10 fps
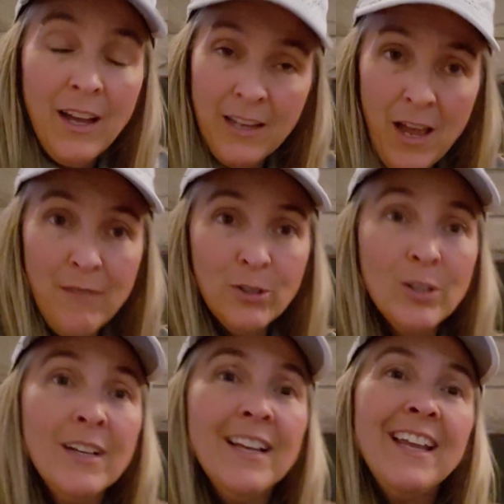
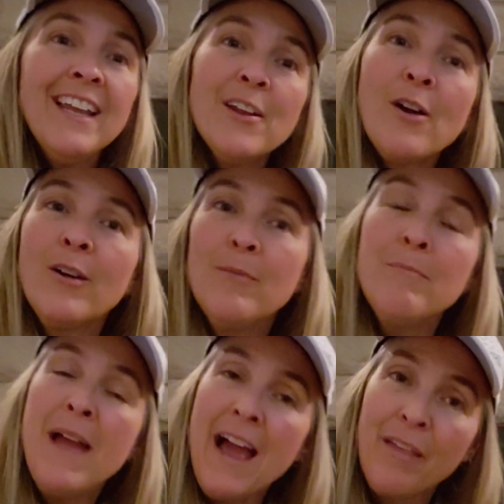cover in our
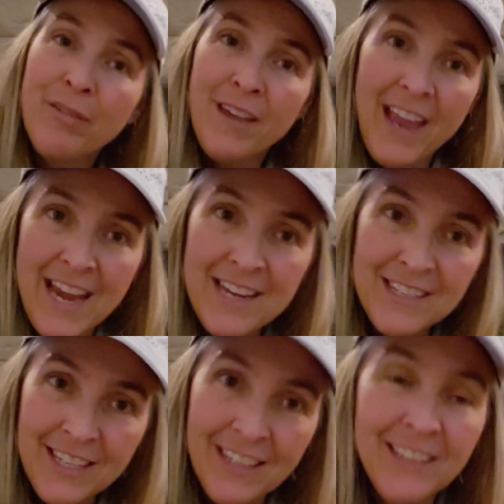Math
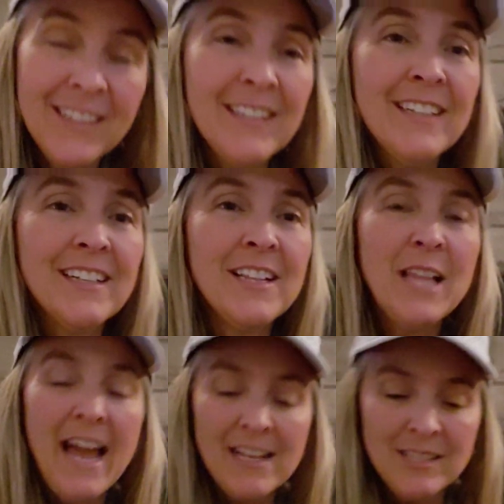8
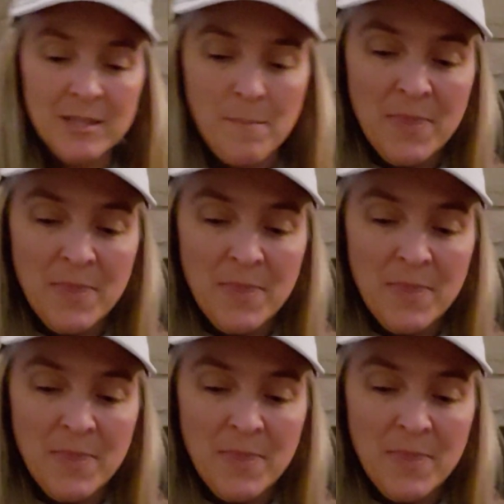class.